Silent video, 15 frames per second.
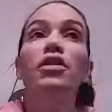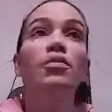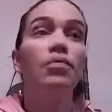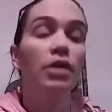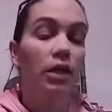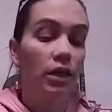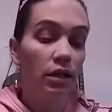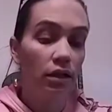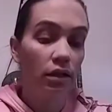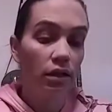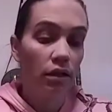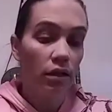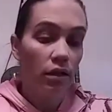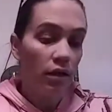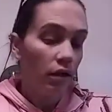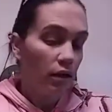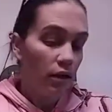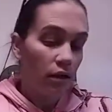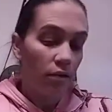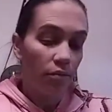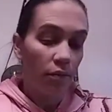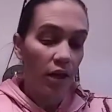them in
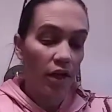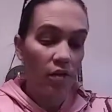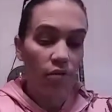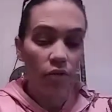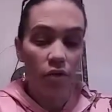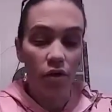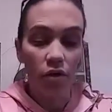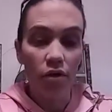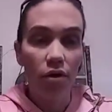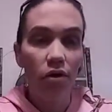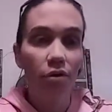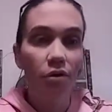and make them look